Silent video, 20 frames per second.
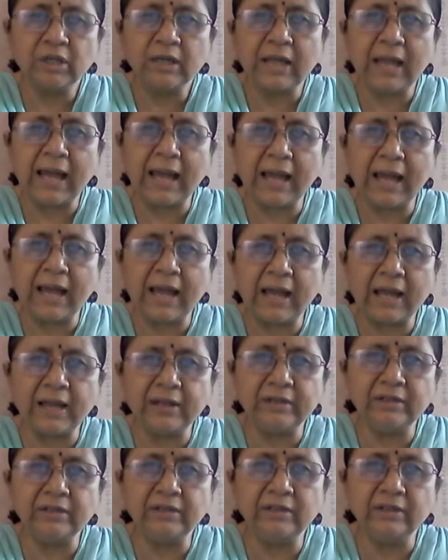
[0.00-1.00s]

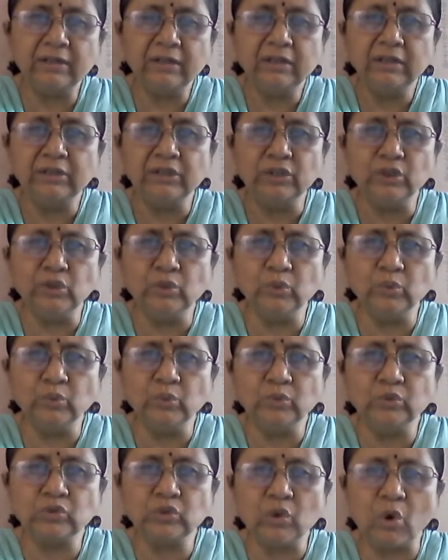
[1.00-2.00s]
and
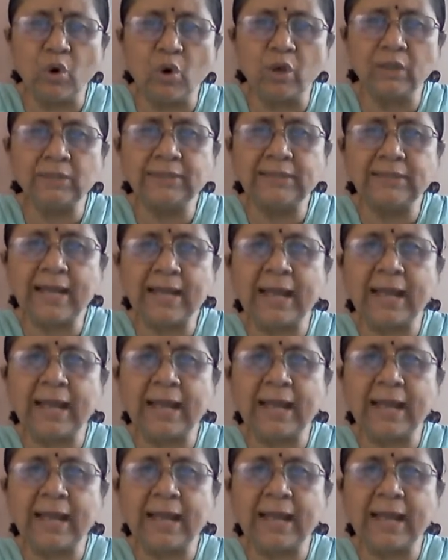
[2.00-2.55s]
use all the